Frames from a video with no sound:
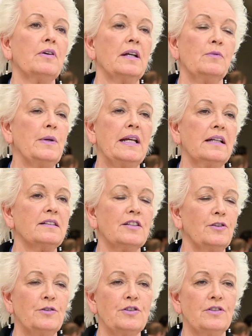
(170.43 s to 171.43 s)
can we get
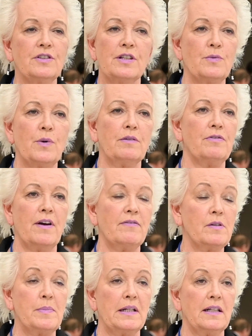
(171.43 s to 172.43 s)
solutions that work for
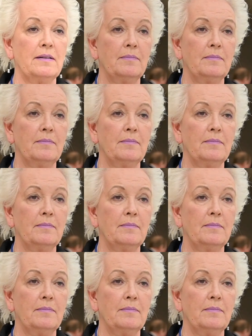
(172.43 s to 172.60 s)
everybody.